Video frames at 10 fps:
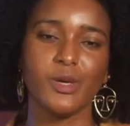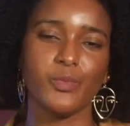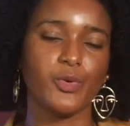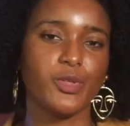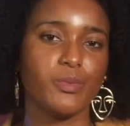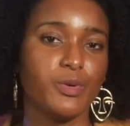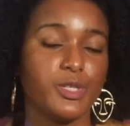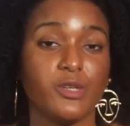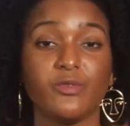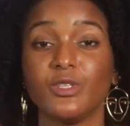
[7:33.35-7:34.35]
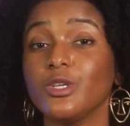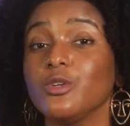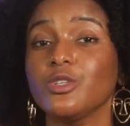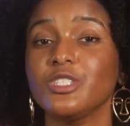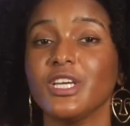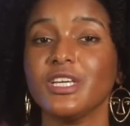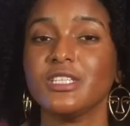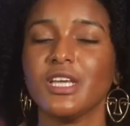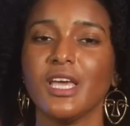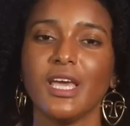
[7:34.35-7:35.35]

both in pushing for social change